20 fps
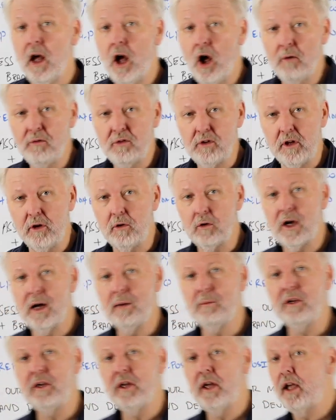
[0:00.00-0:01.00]
Hopefully it will
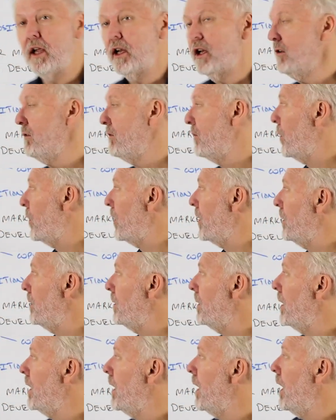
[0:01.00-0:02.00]
come in handy for
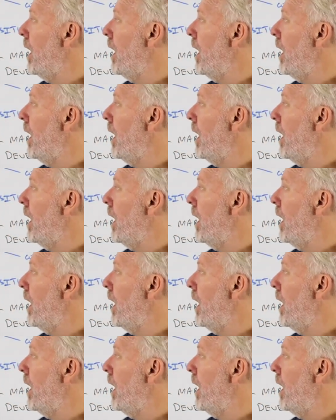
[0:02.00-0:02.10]
you.